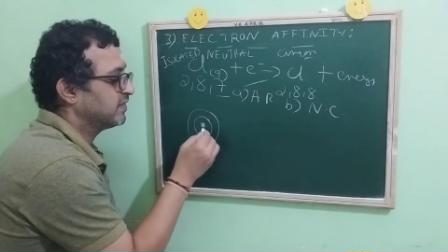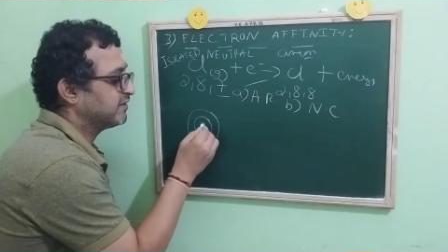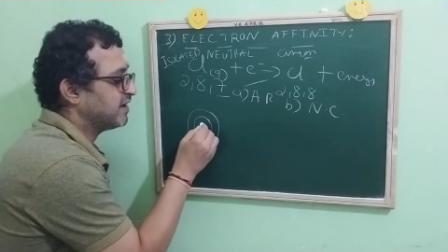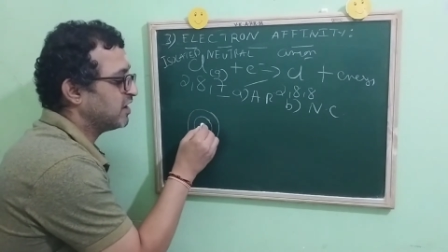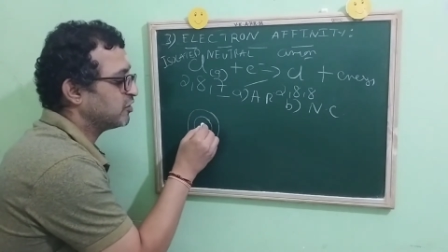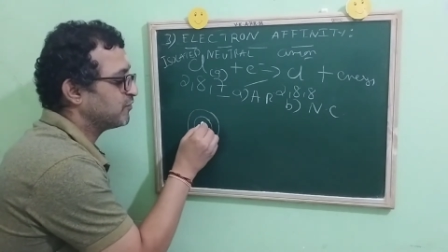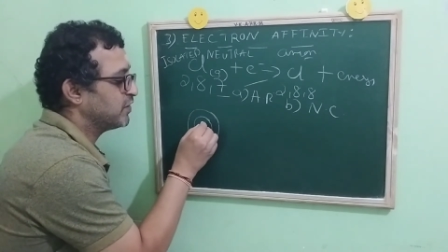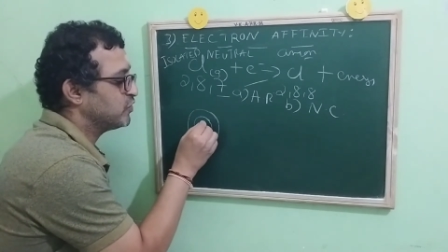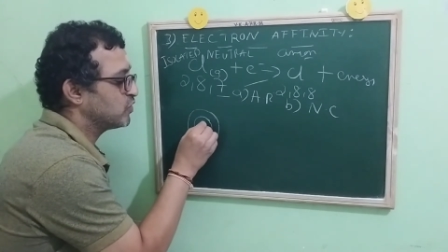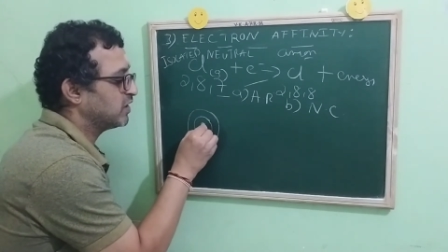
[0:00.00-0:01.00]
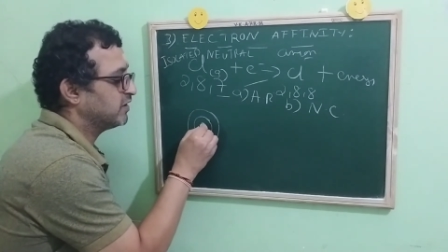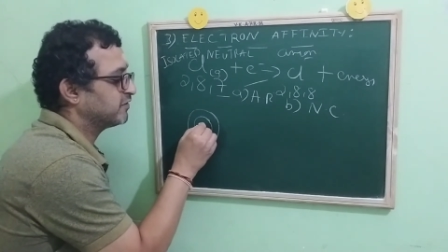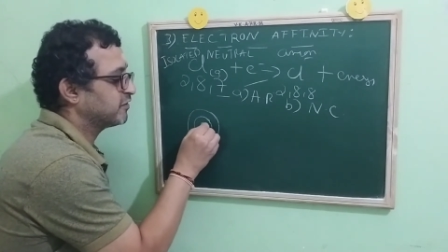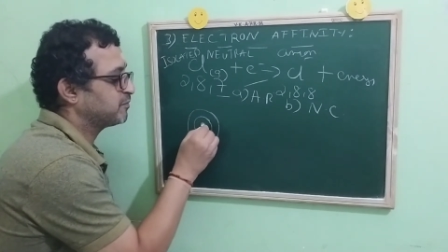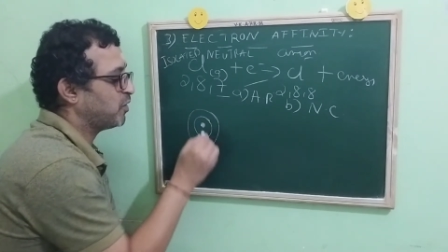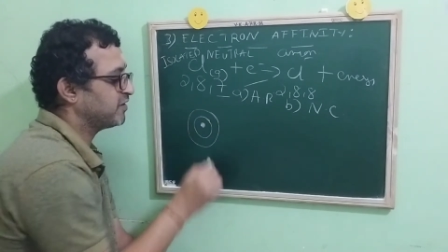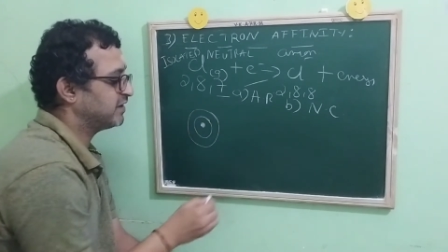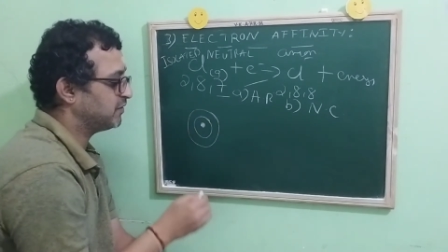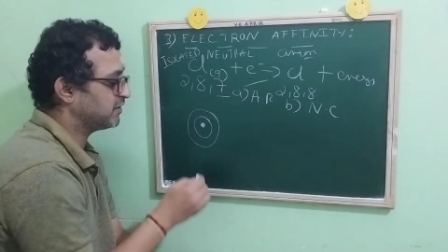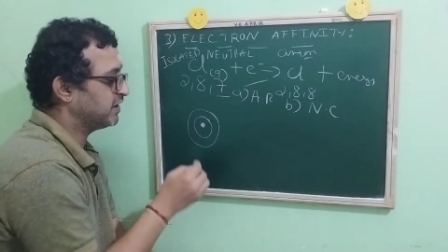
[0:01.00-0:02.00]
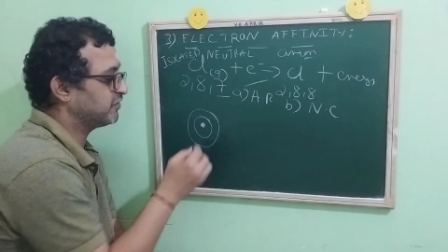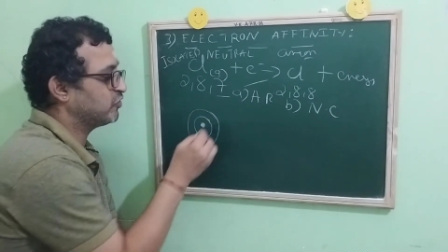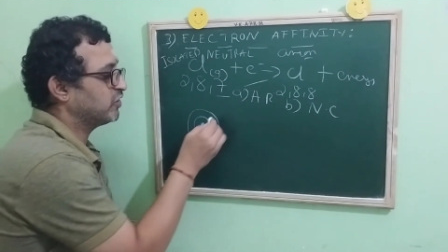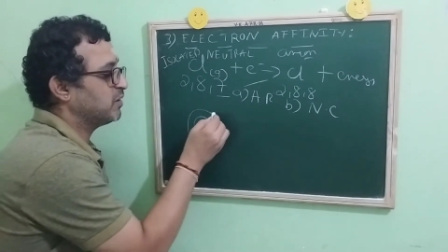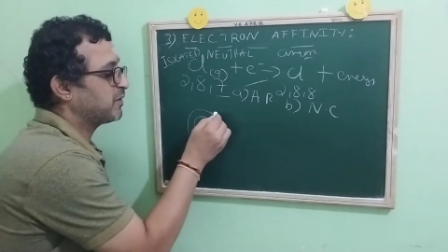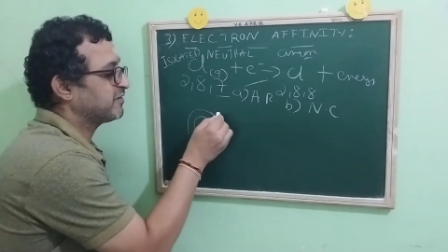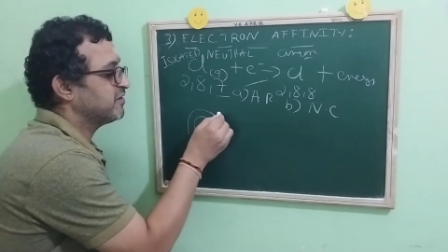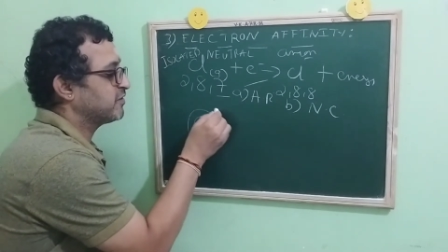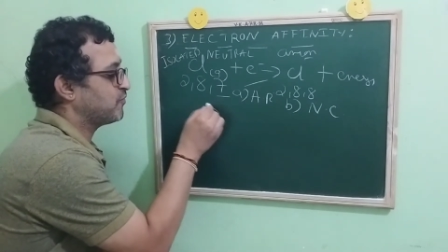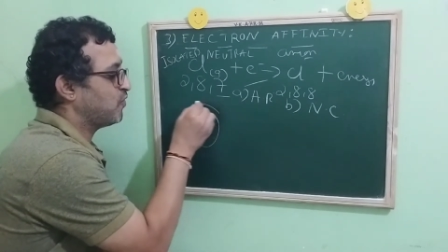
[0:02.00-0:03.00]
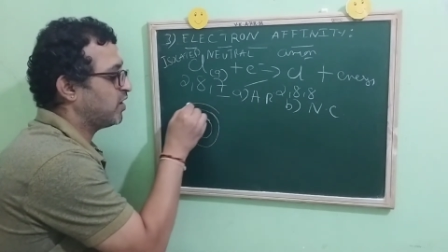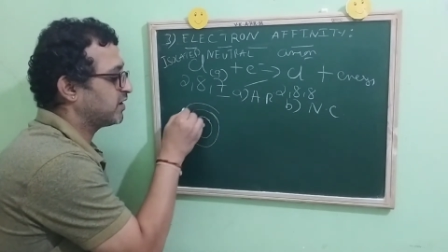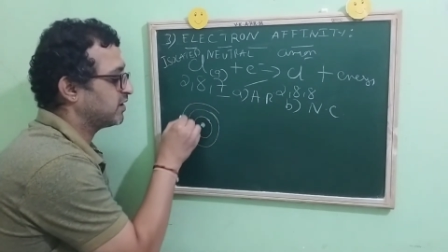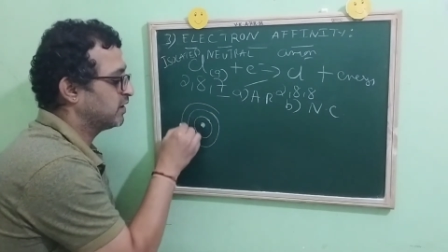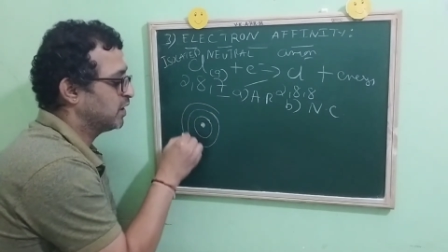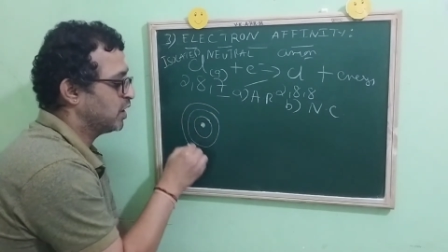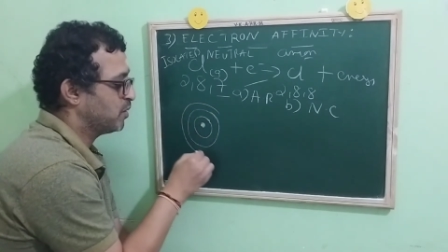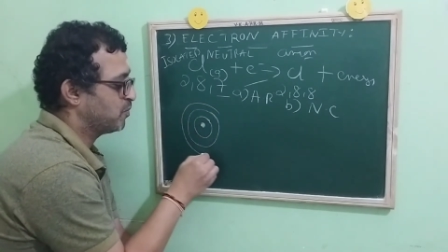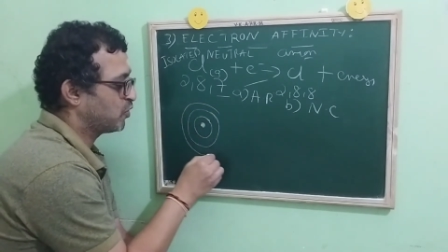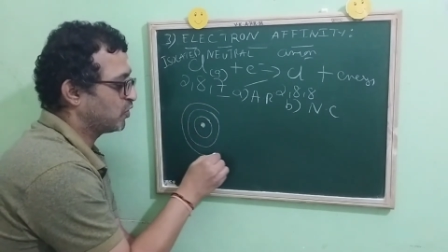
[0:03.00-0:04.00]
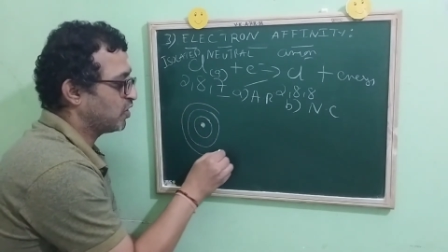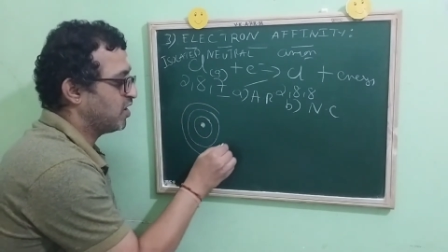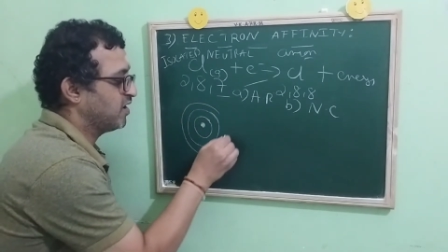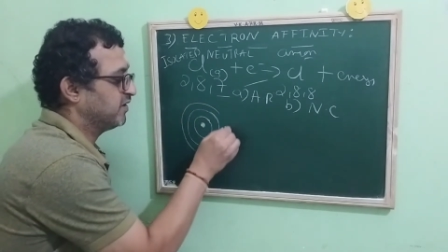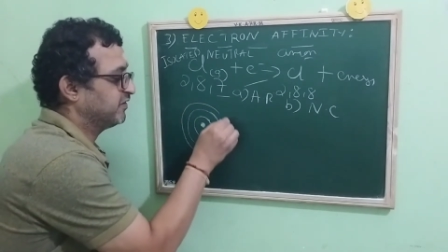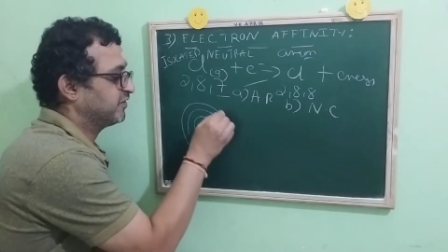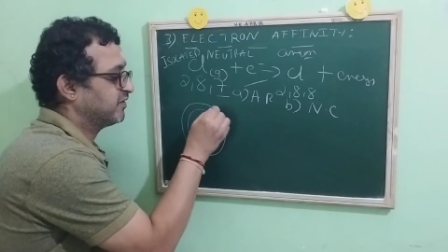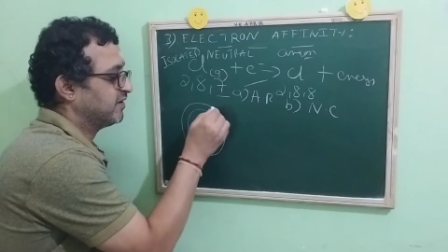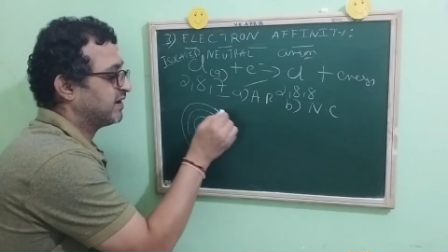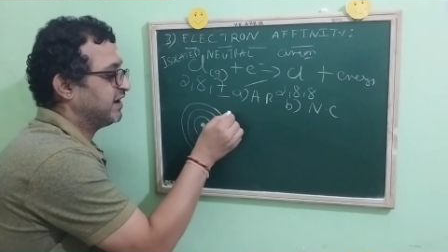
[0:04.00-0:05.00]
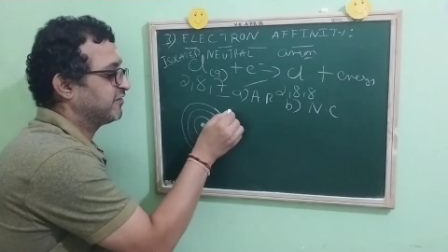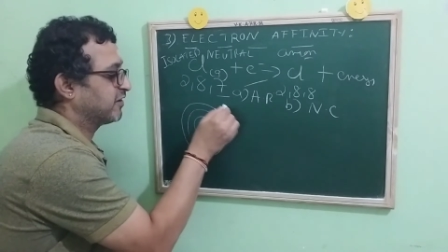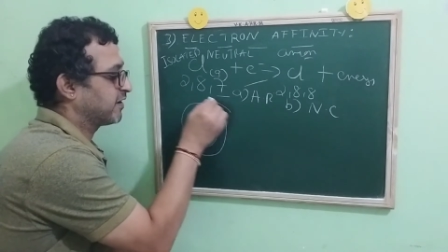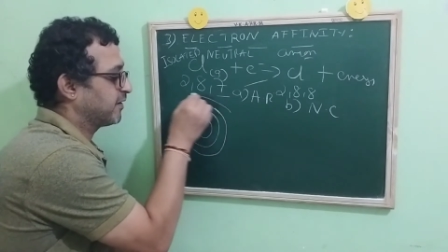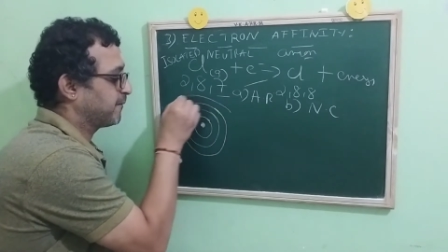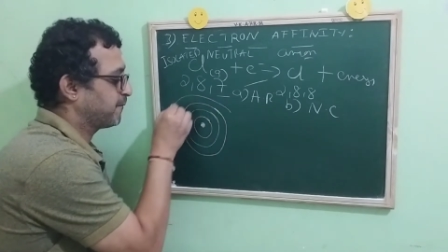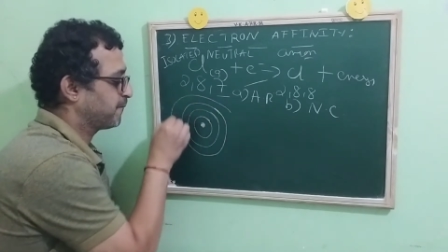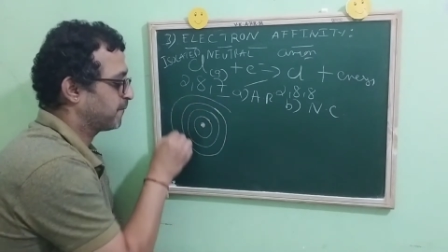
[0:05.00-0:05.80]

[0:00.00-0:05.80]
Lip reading: The charge of the nucleus is positive. That is due to the presence of what? Protons. Right, children?